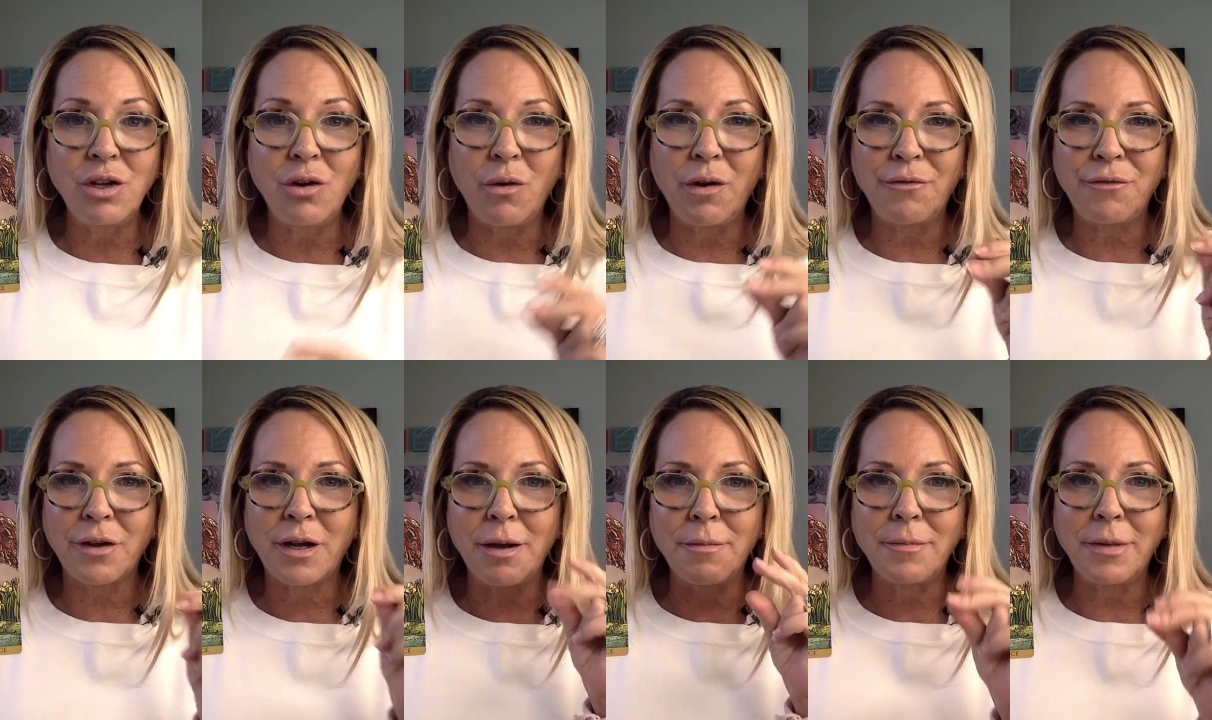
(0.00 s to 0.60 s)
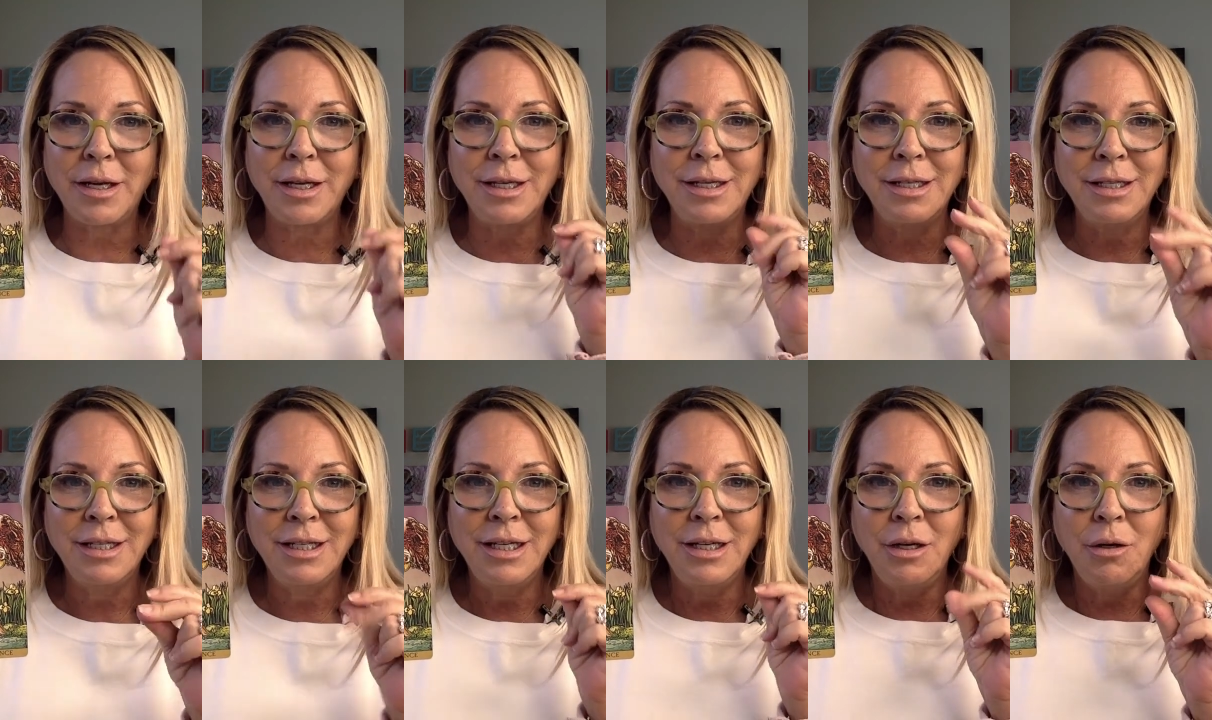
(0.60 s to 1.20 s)
Oh, I forgot
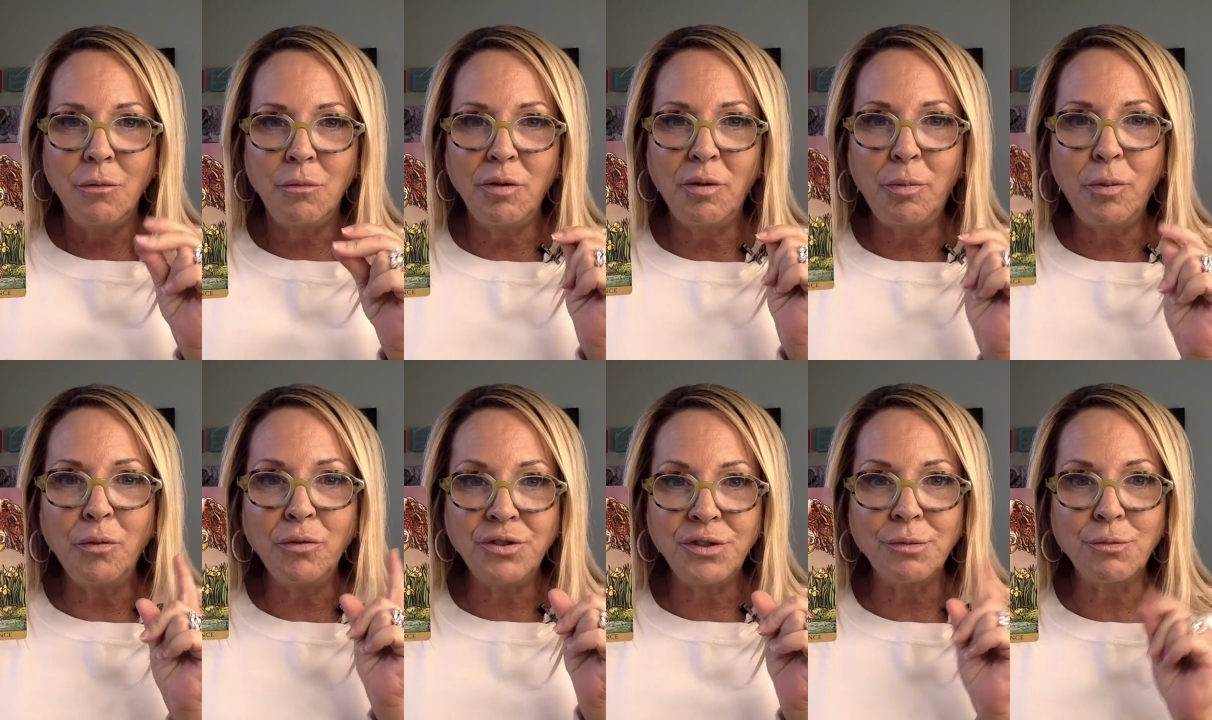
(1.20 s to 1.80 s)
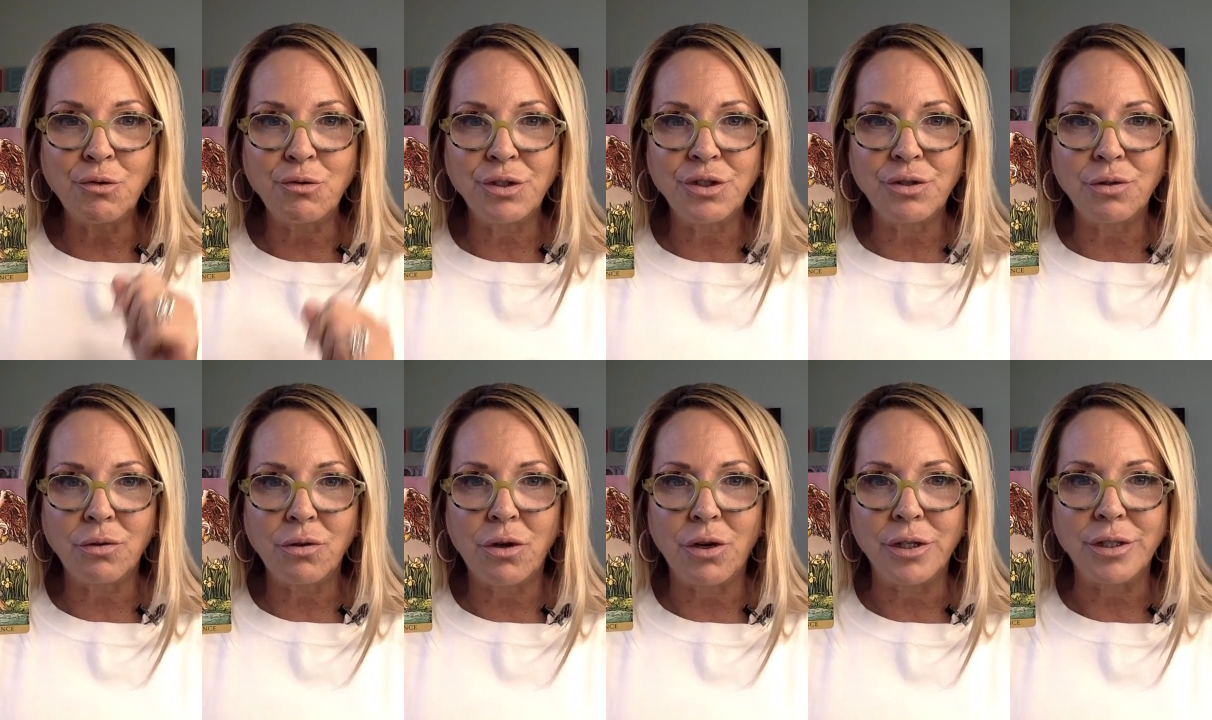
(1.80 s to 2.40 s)
we'll pull some
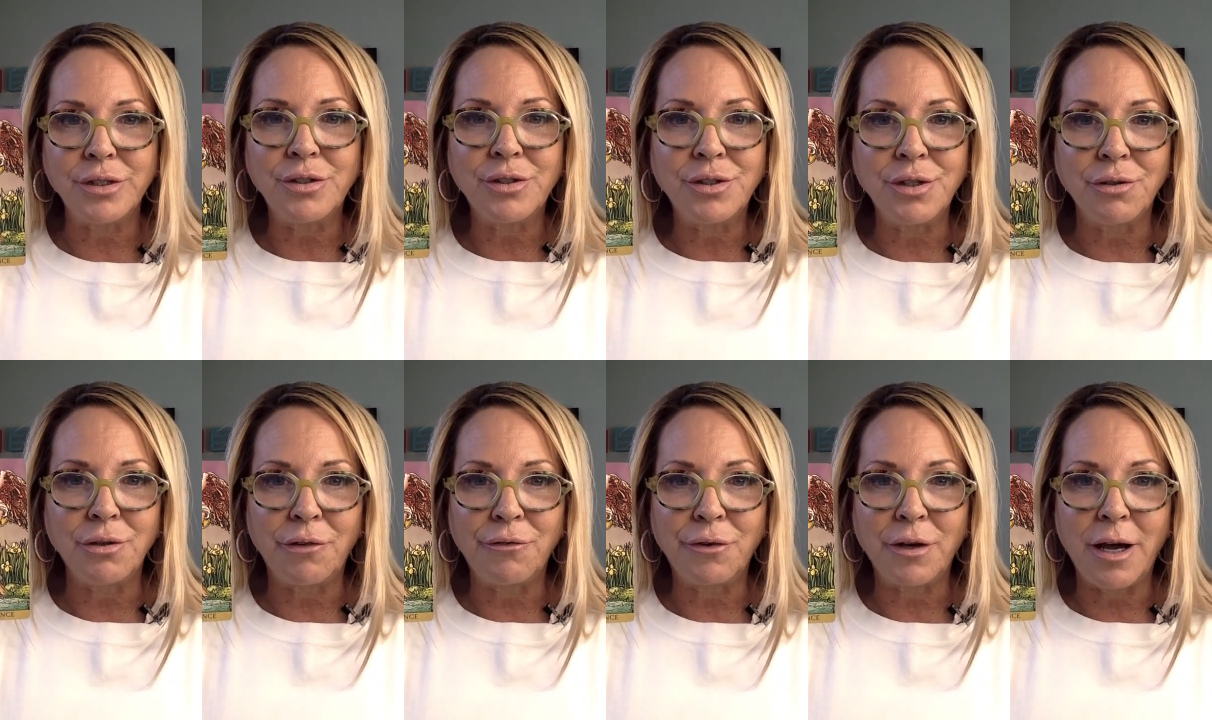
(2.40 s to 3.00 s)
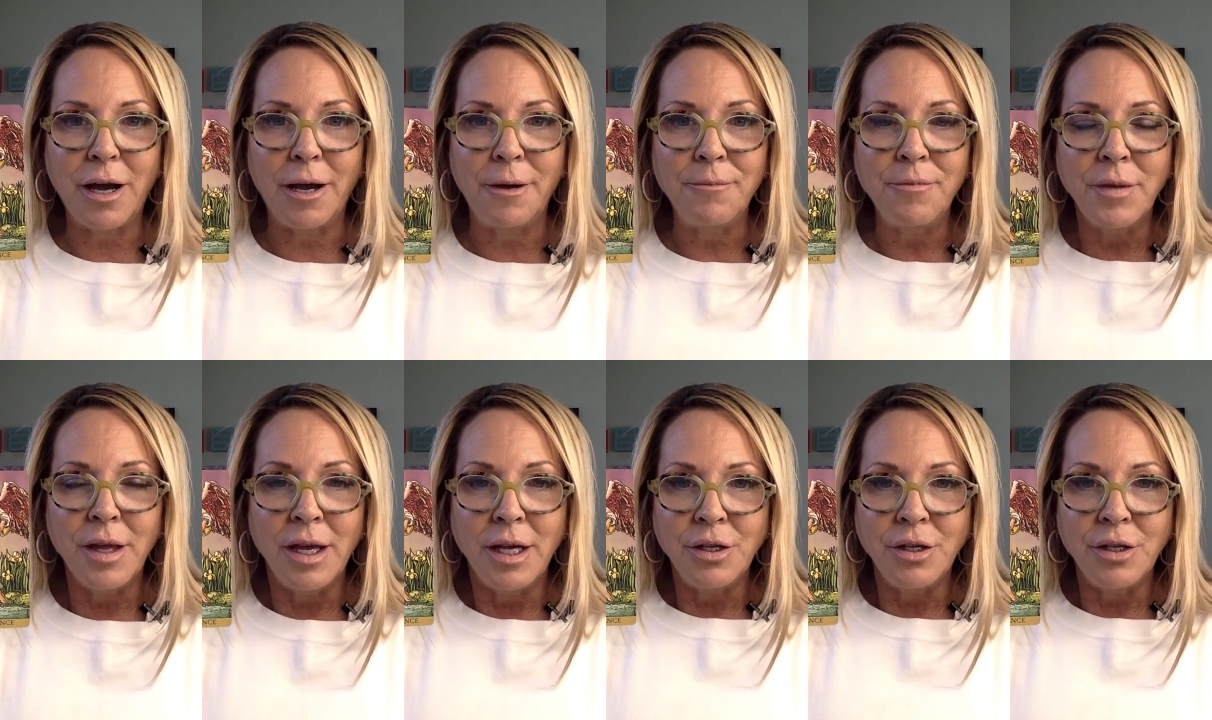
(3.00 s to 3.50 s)
crystal cards too. I forgot.